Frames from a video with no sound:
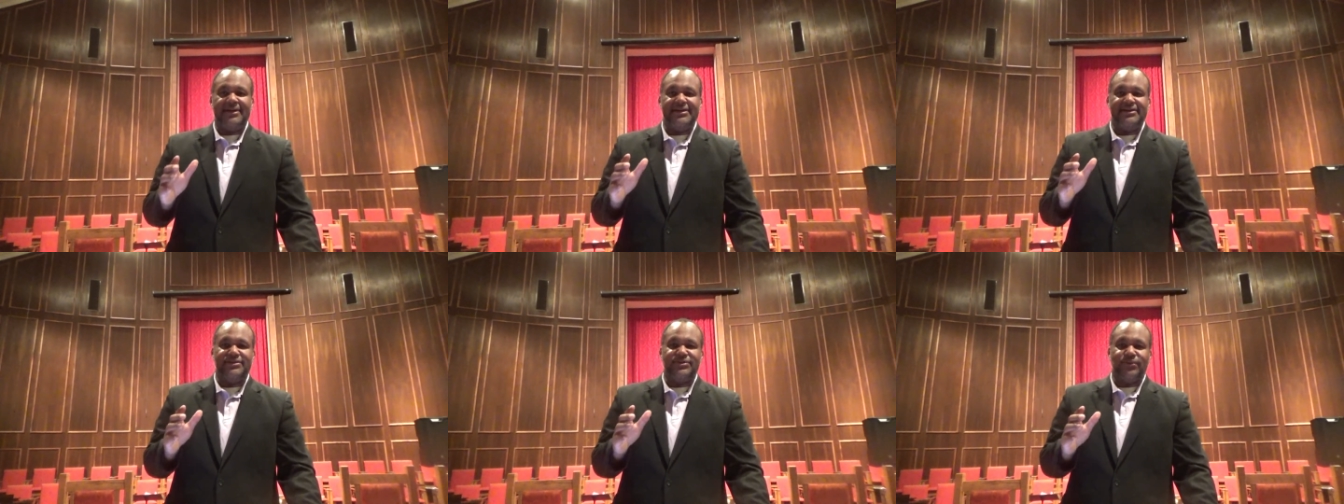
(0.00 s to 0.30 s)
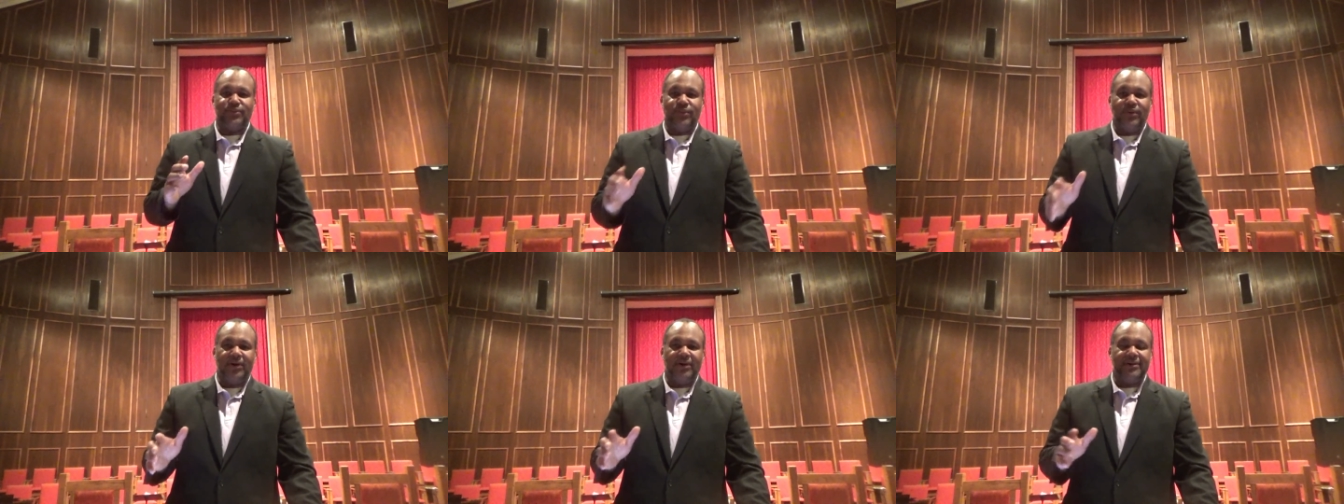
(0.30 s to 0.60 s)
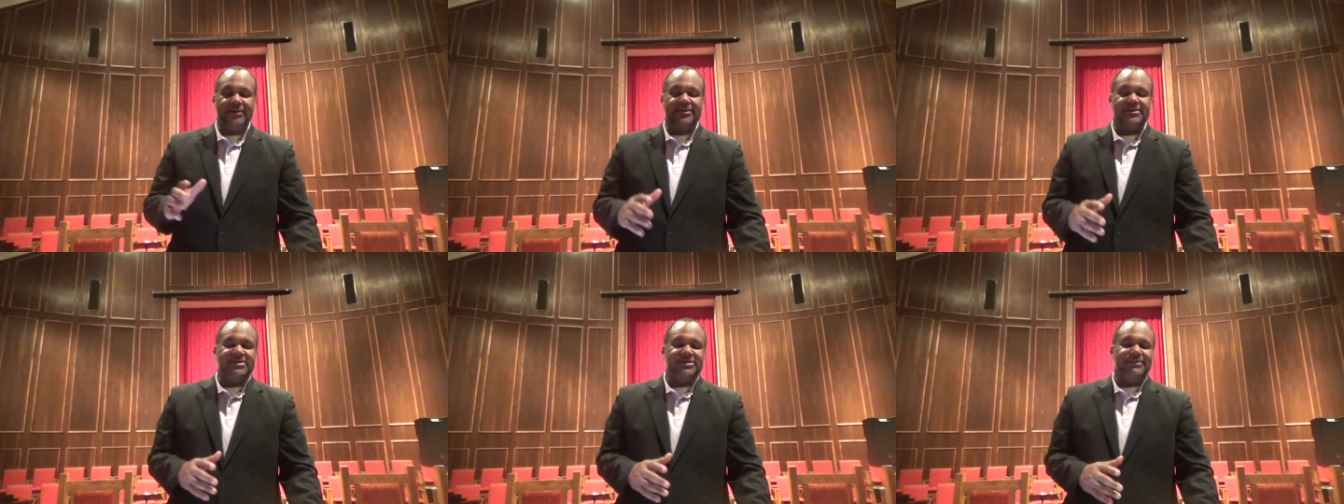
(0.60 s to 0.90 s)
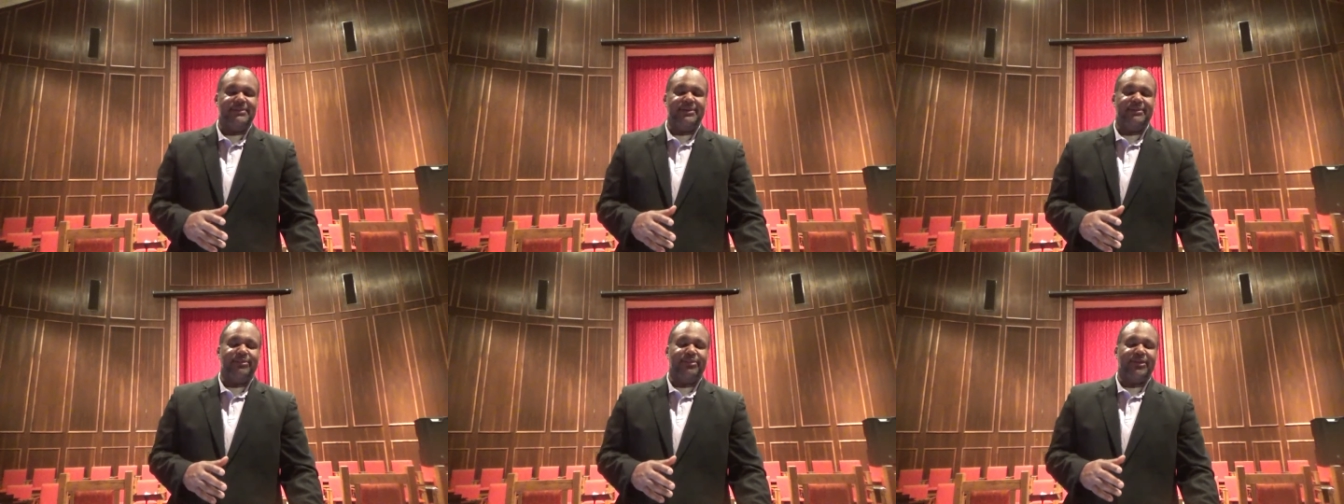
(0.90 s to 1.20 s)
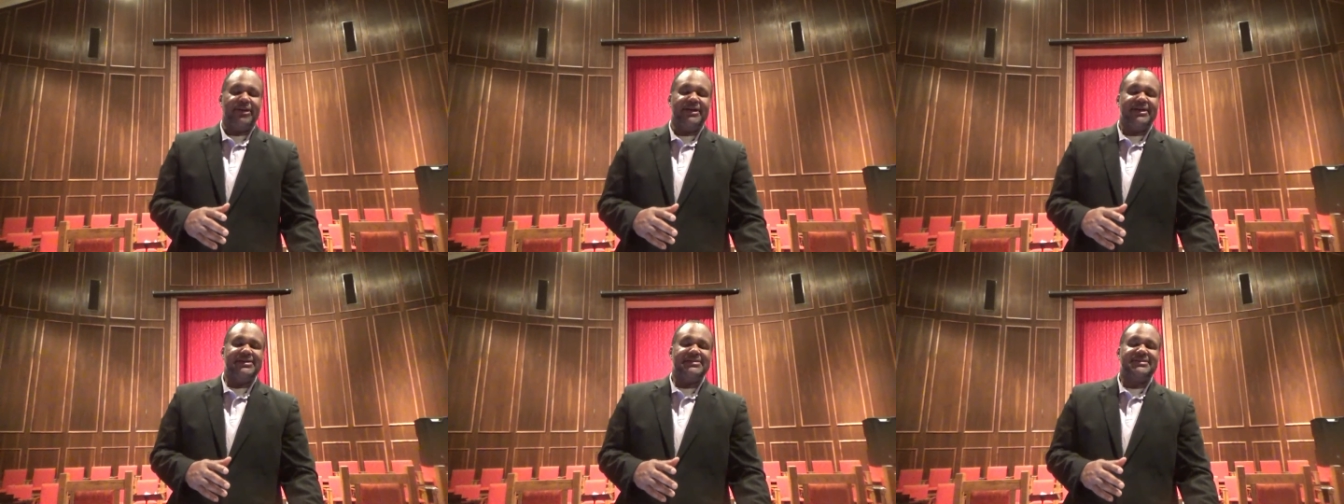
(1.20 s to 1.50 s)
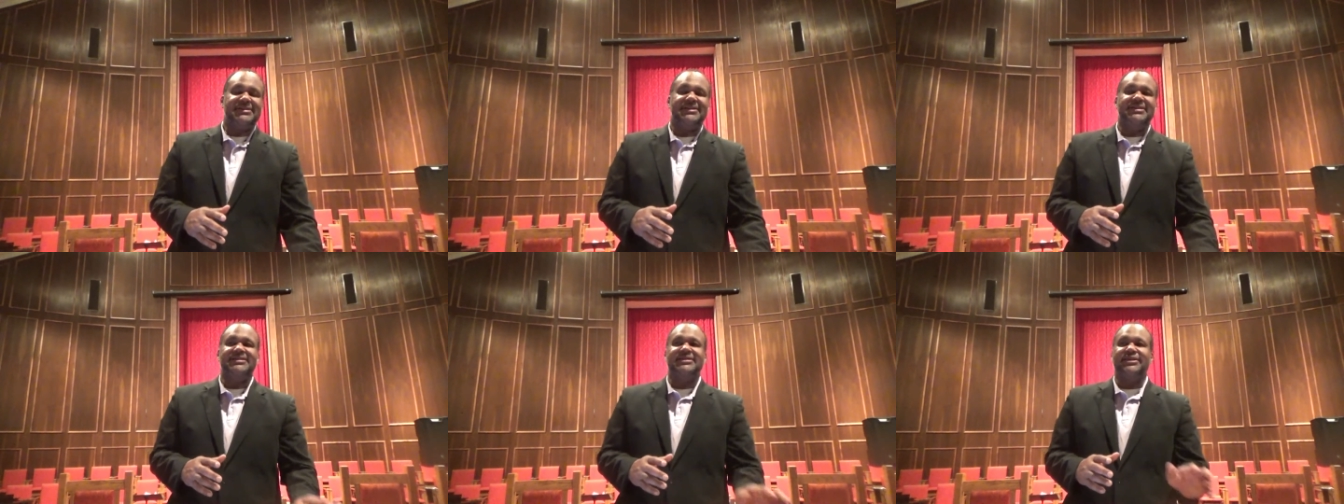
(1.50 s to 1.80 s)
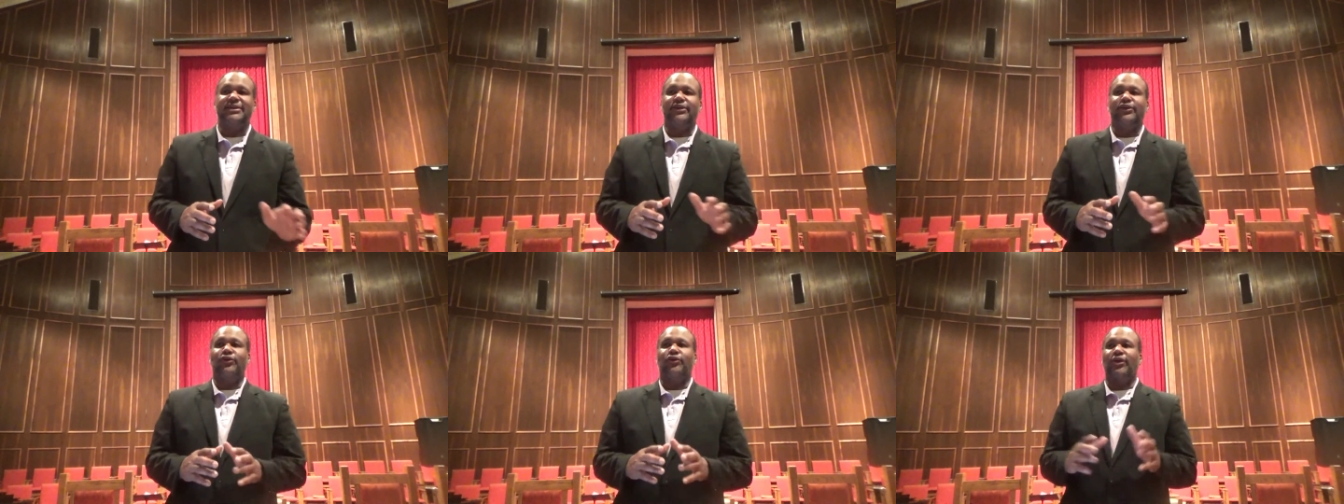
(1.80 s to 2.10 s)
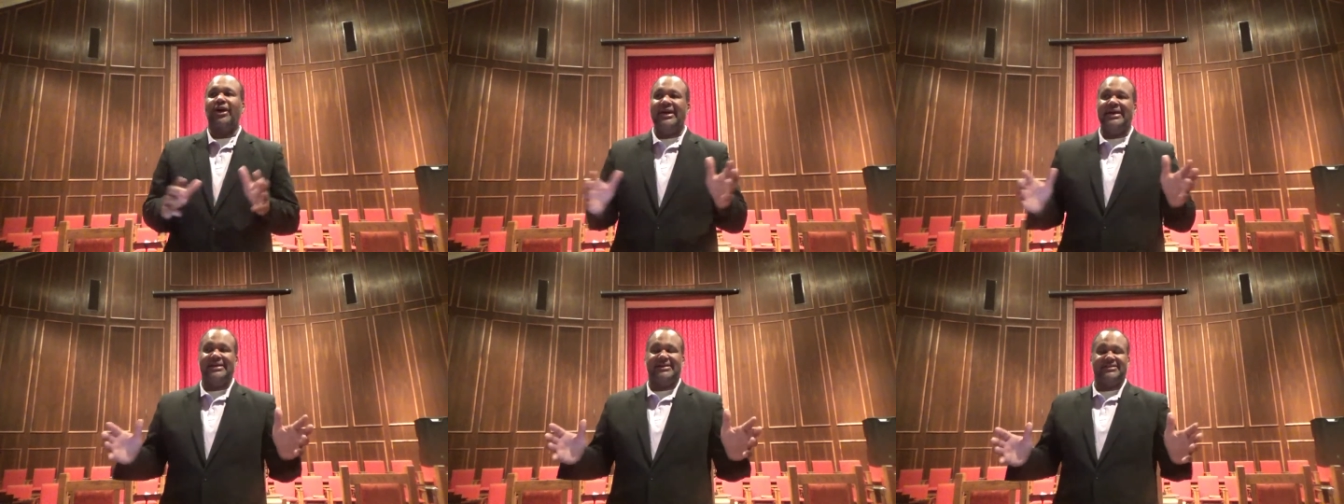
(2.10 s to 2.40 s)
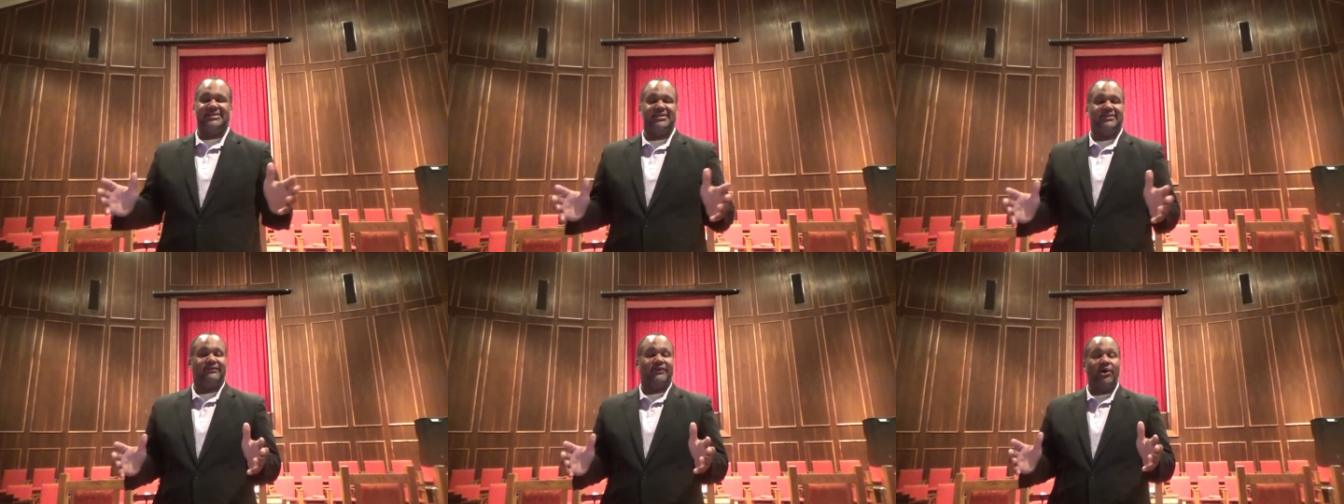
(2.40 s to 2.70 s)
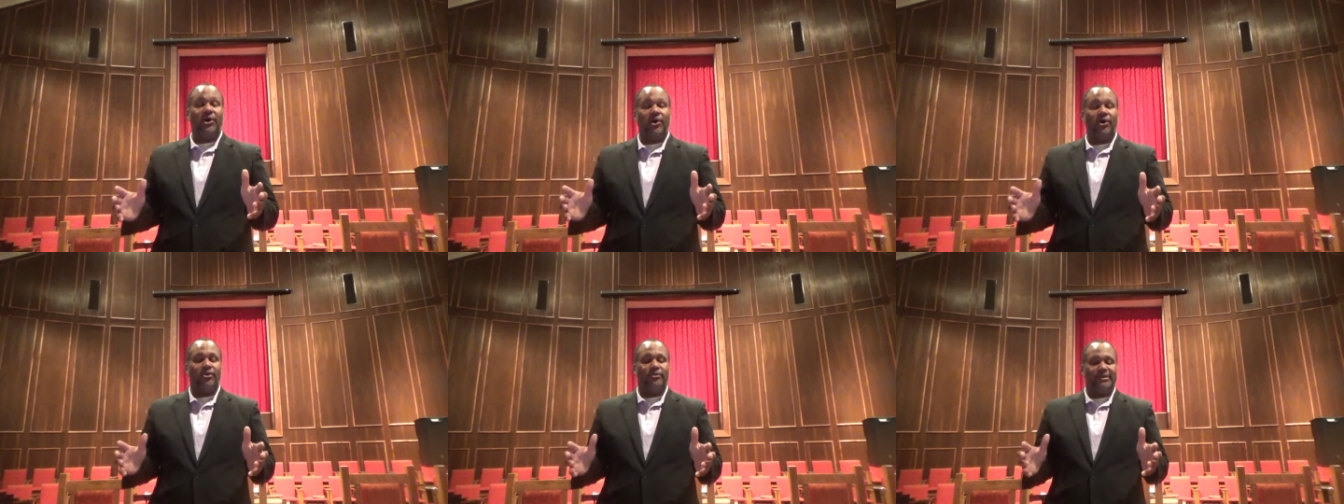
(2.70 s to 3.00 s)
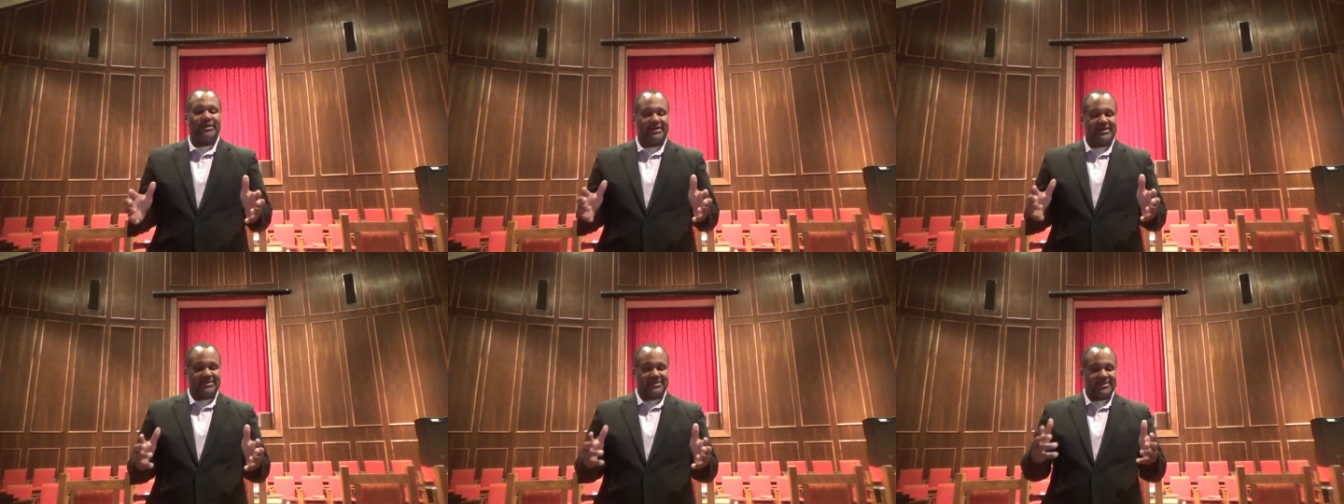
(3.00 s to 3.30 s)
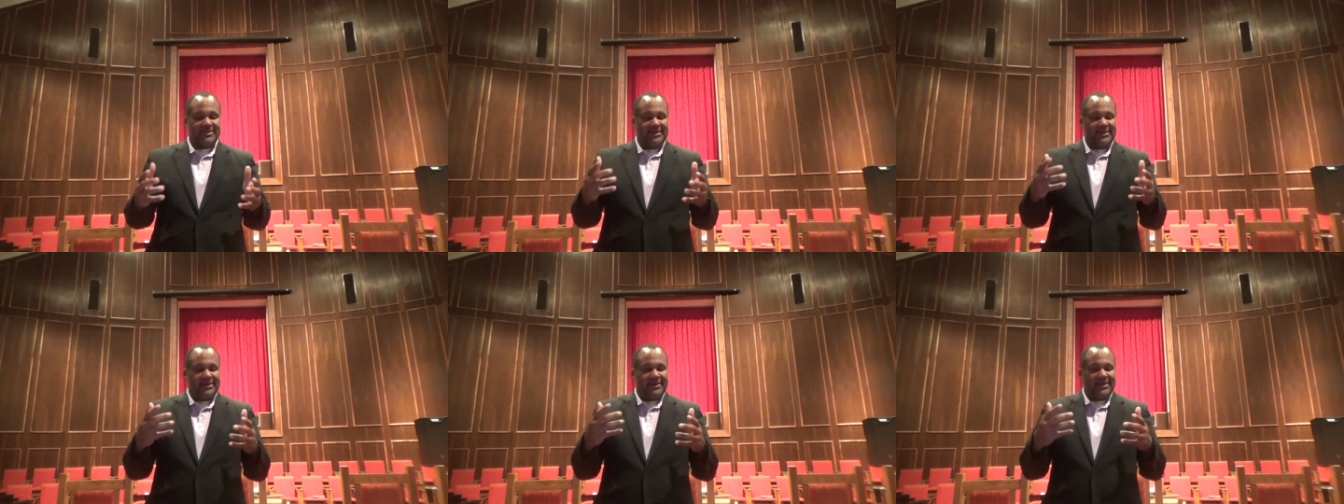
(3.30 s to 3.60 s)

He's worthy to be praised. He's the greatest of all because